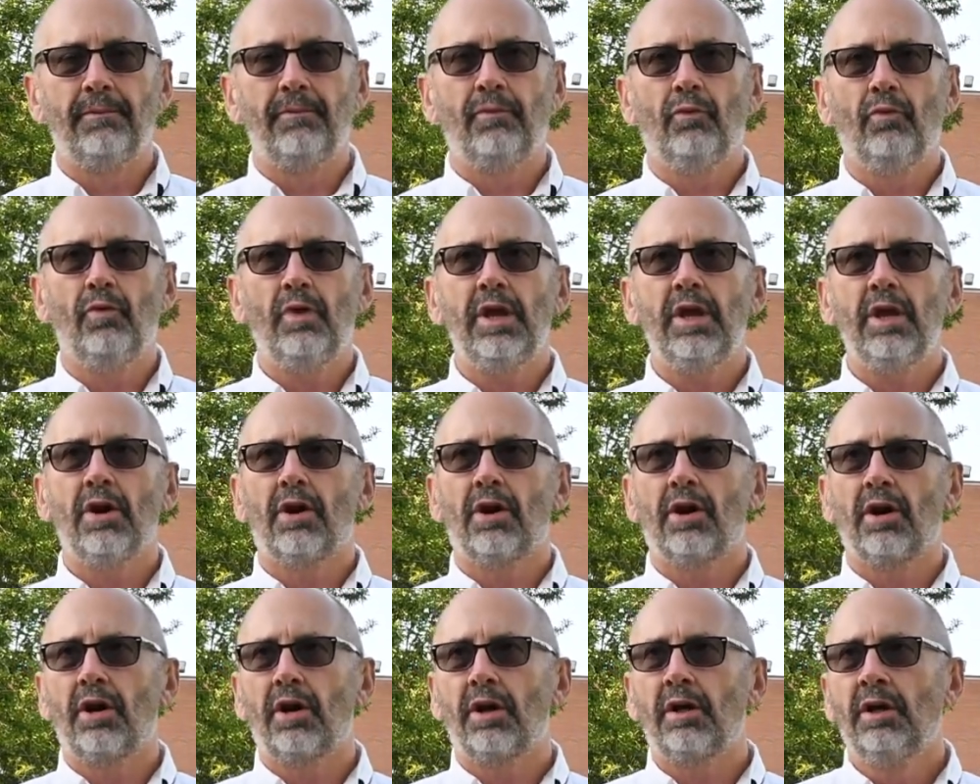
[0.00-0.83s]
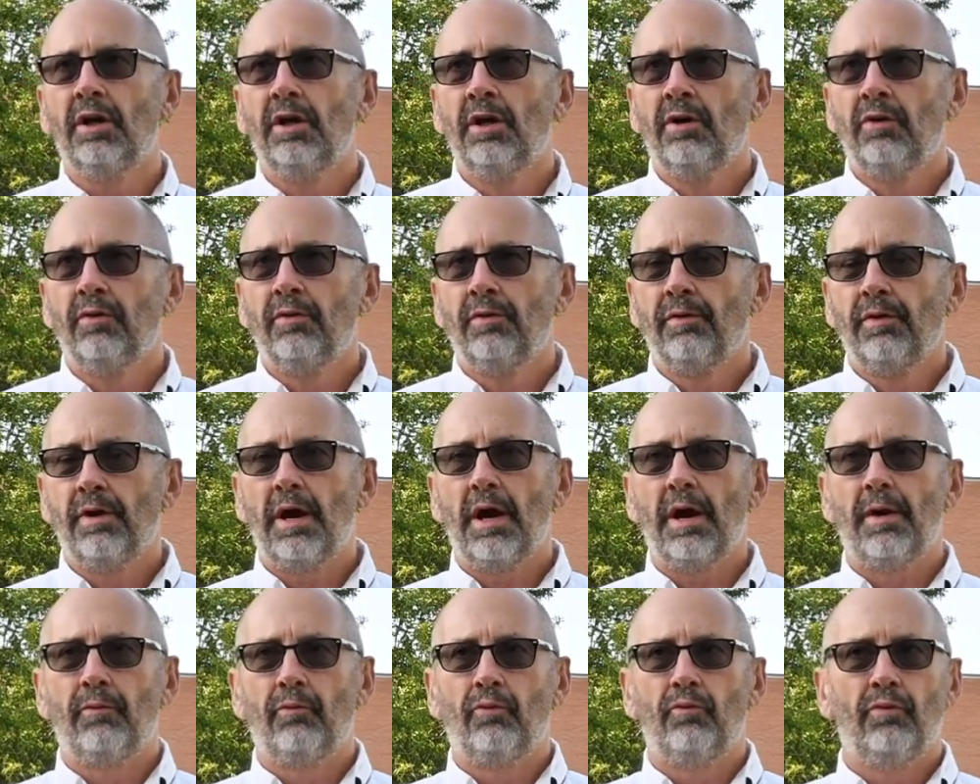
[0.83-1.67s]
We are
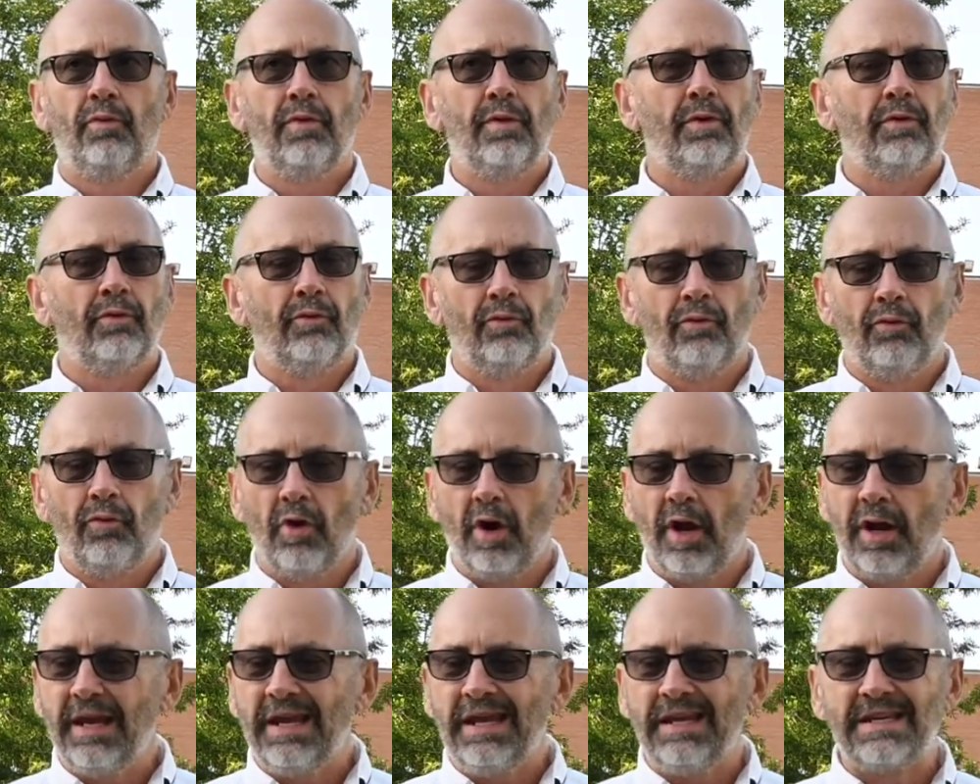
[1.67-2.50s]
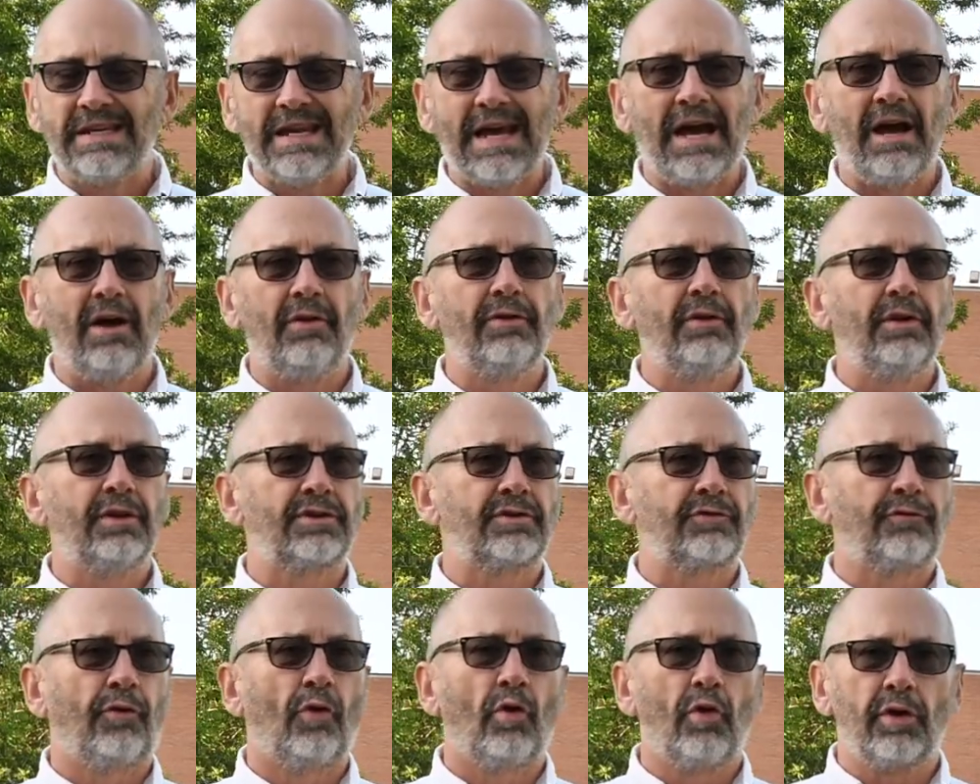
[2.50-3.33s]
running down this
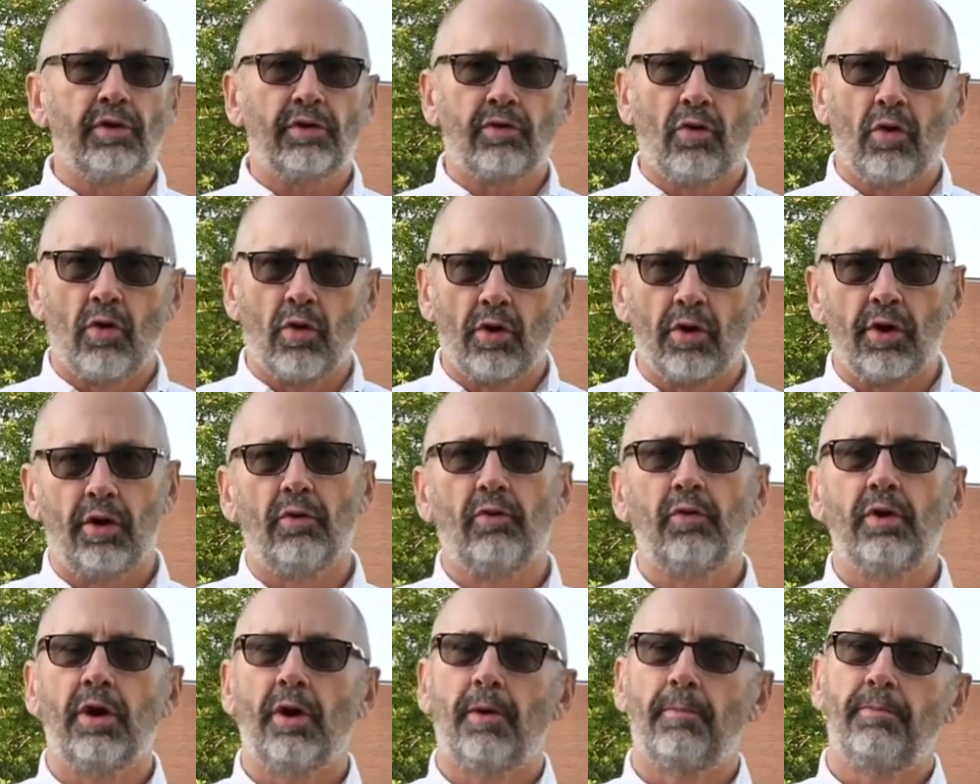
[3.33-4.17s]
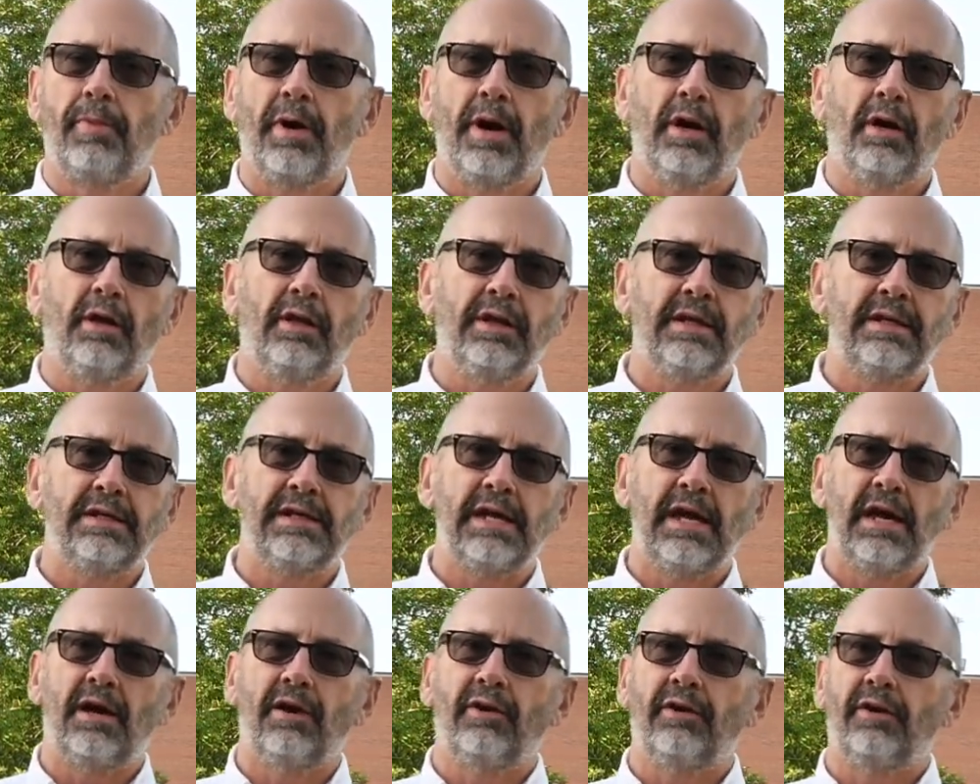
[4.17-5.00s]
fourth quarter. We are barreling
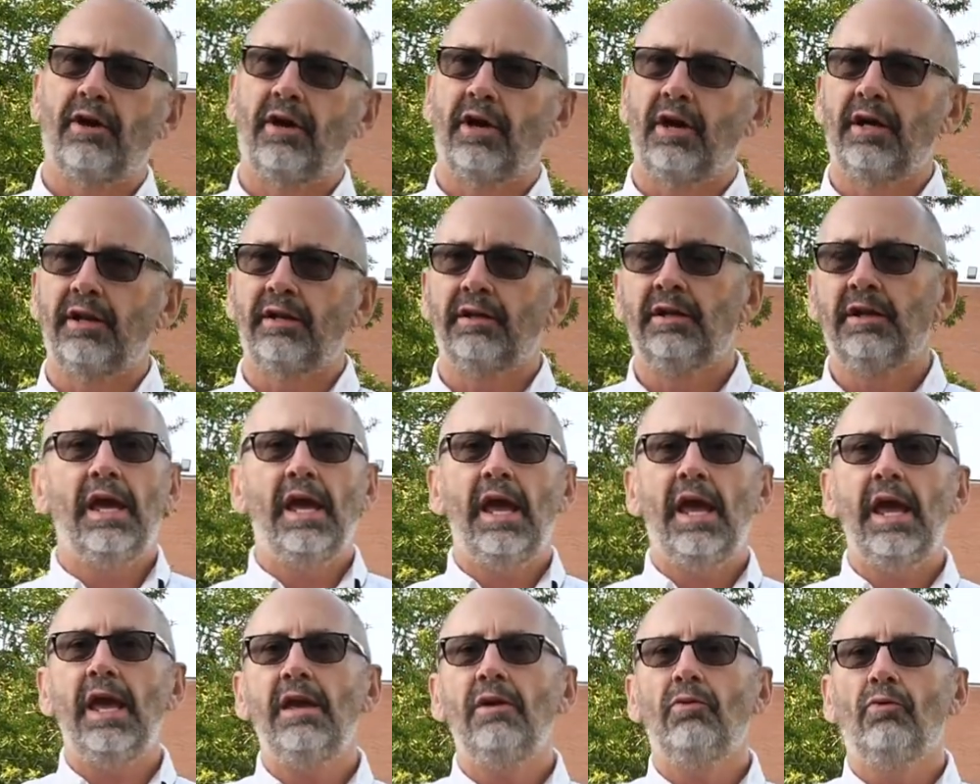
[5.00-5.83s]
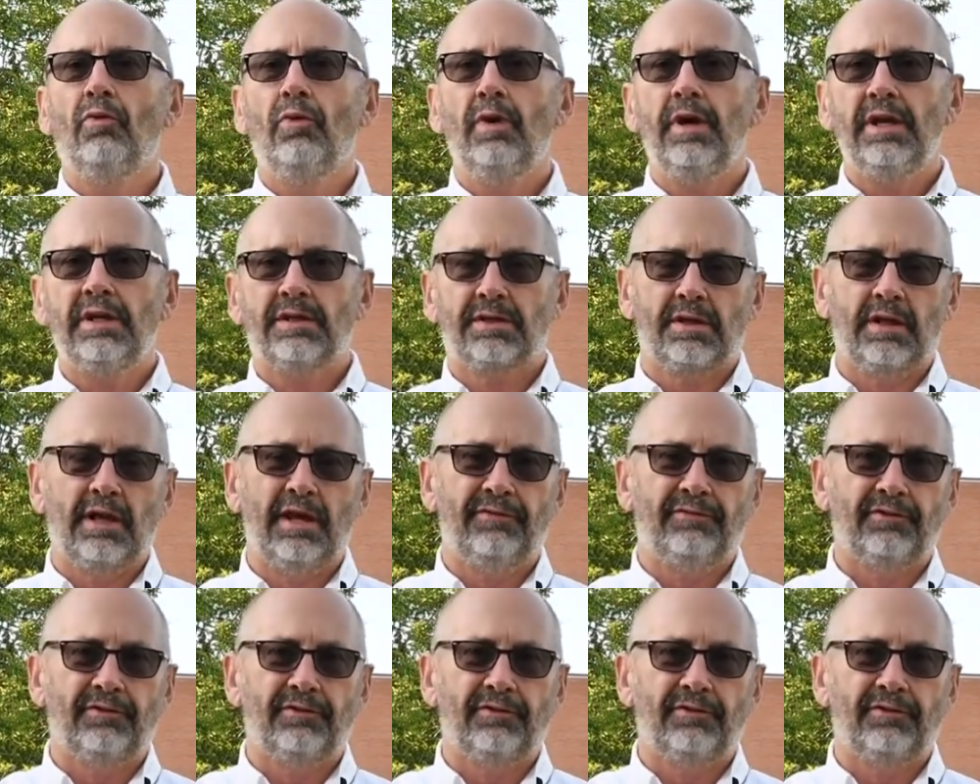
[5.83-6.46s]
down on 8 weeks left